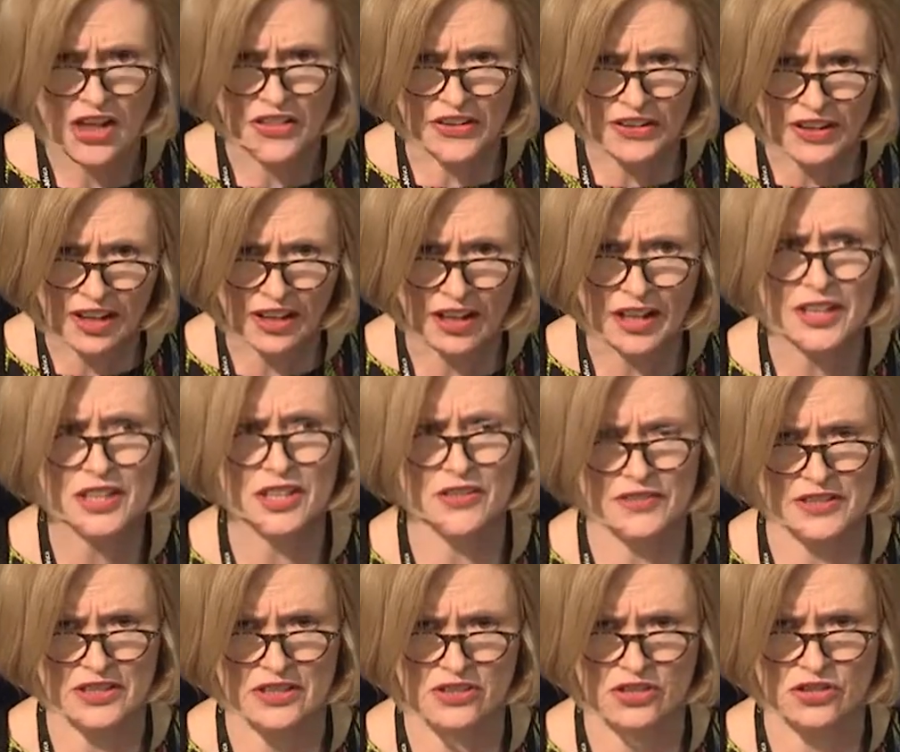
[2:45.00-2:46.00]
the kind of
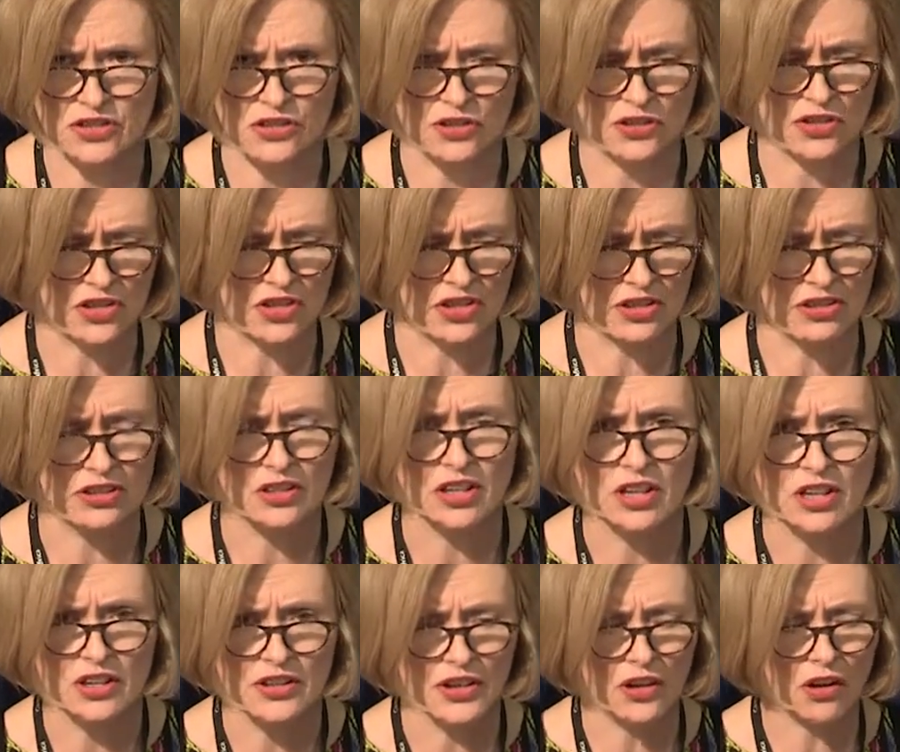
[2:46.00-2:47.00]
institution
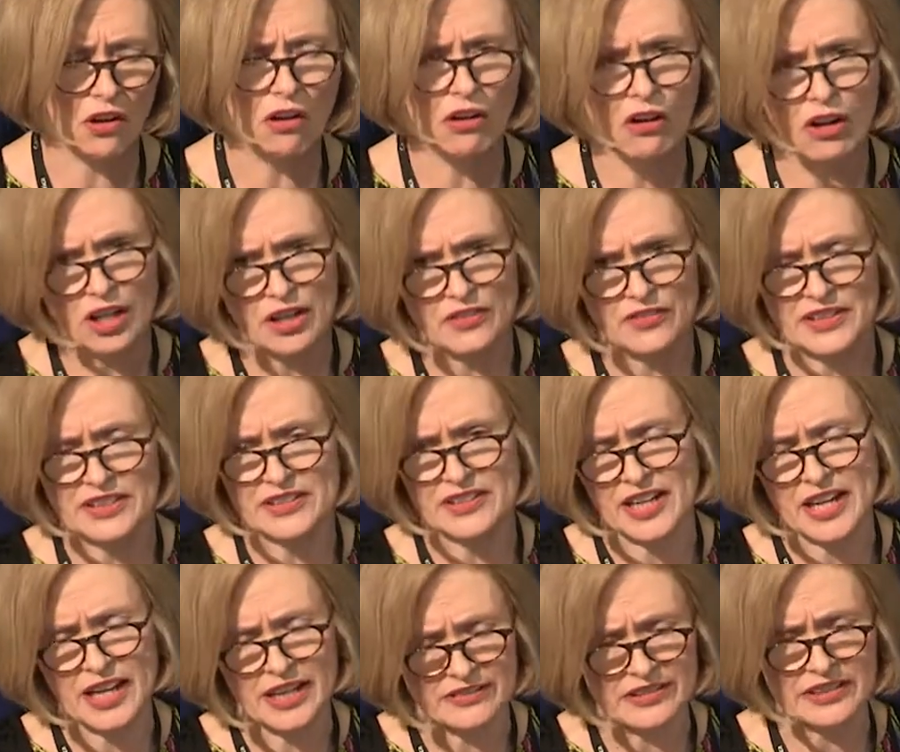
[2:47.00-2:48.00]
that all of us
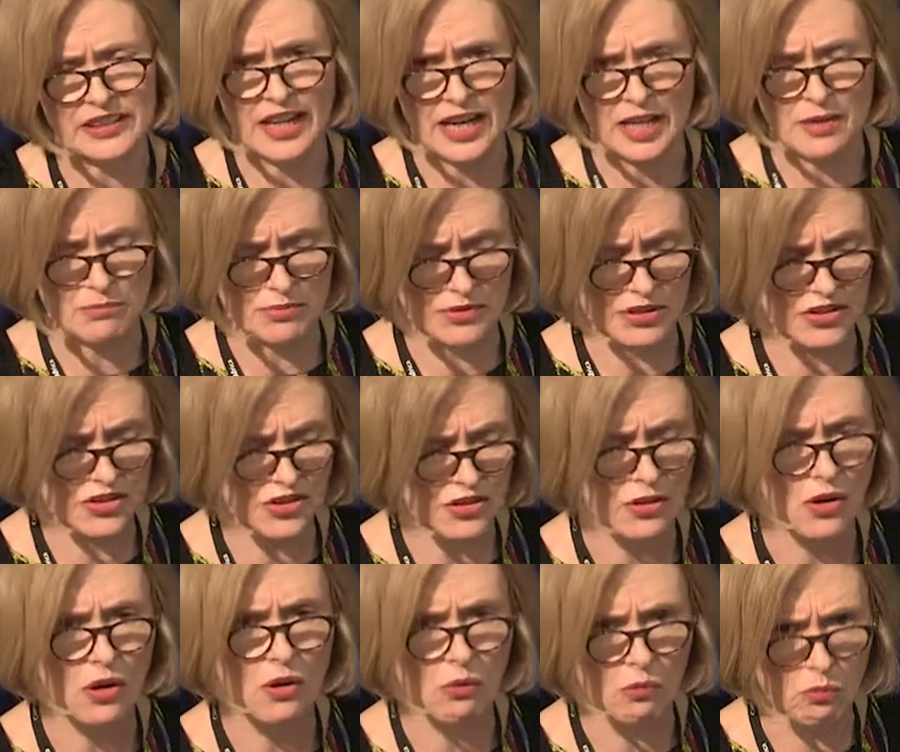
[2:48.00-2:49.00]
here at Cambridge
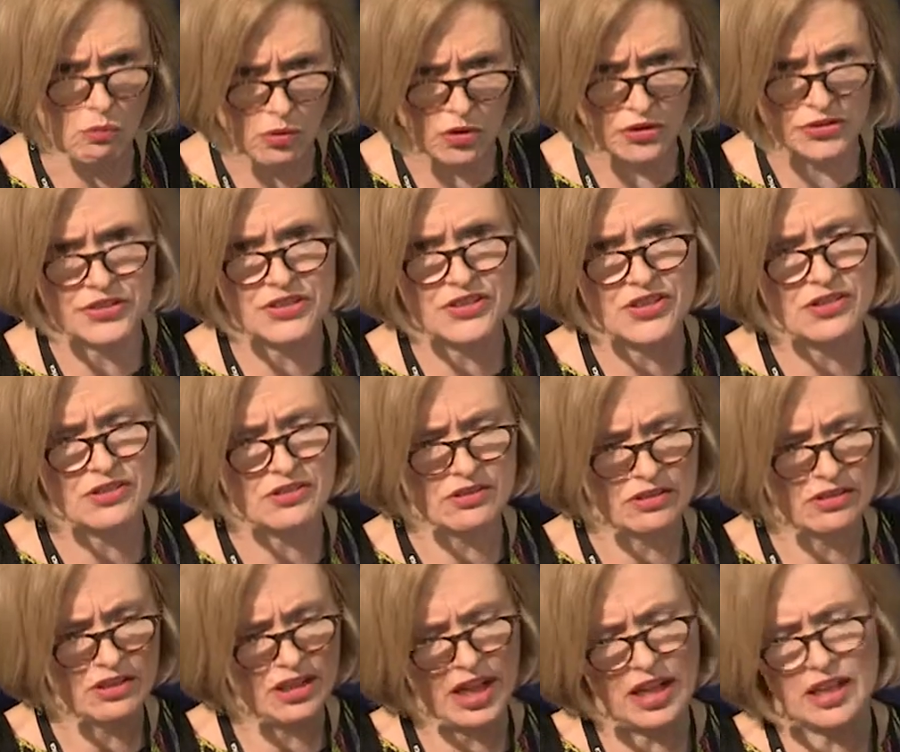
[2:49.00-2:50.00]
want
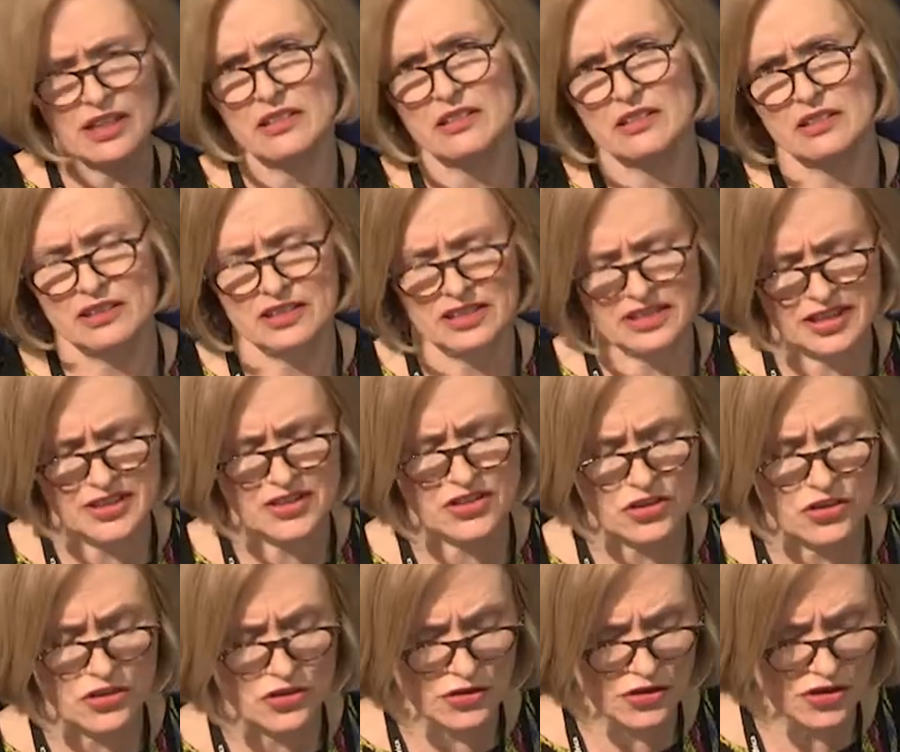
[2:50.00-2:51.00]
this
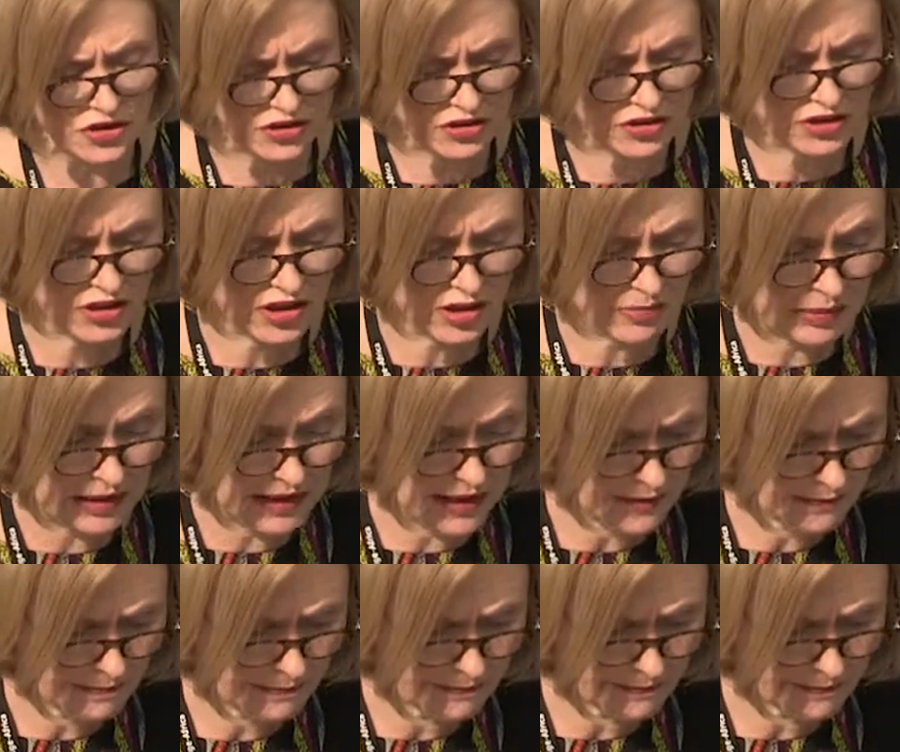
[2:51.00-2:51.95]
institution to be.